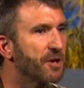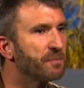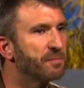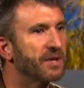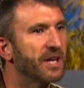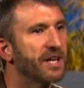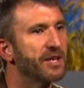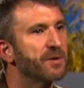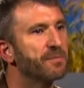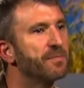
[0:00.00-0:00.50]

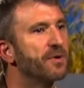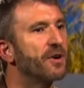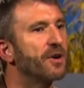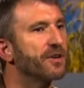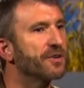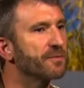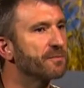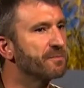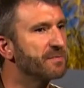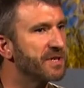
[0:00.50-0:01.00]
played a part
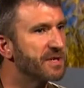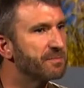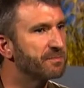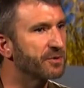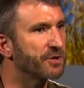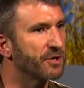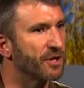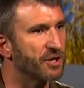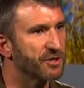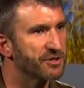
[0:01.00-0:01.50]
of beef
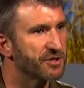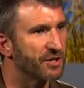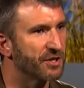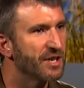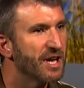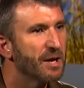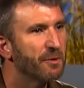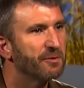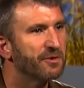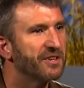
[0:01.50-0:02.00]
production
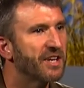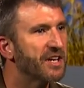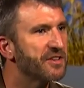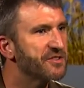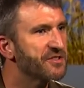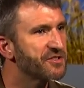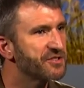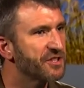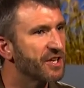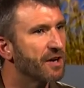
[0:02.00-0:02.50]
when they
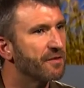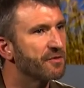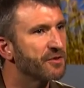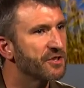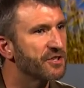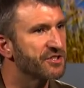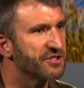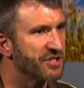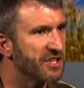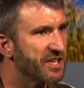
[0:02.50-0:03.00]
discovered the
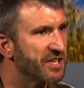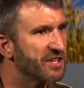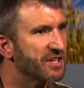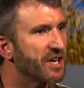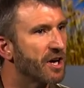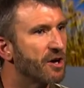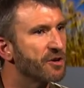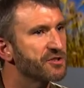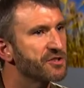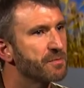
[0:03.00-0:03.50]
gene
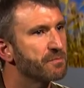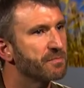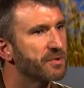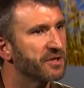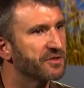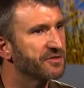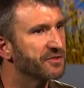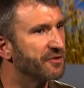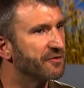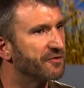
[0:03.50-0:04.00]
causing
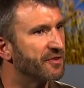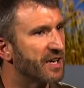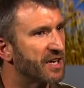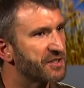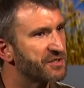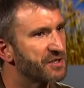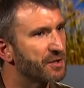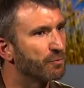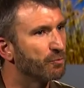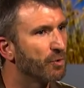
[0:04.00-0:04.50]
birth
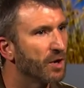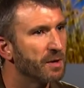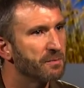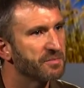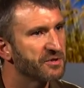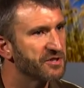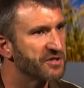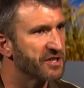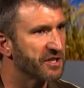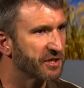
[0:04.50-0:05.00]
defects in one
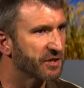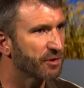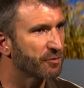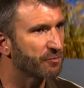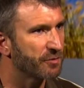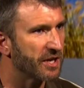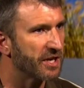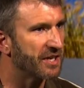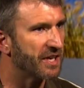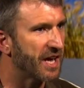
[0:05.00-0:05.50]
particular
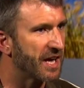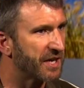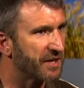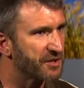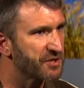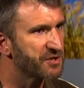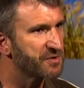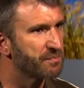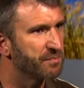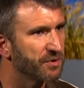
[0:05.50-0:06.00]
red
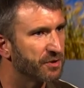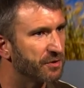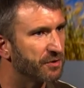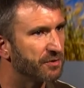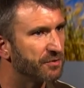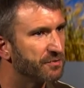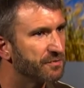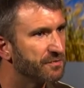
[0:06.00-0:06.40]
Angus bull.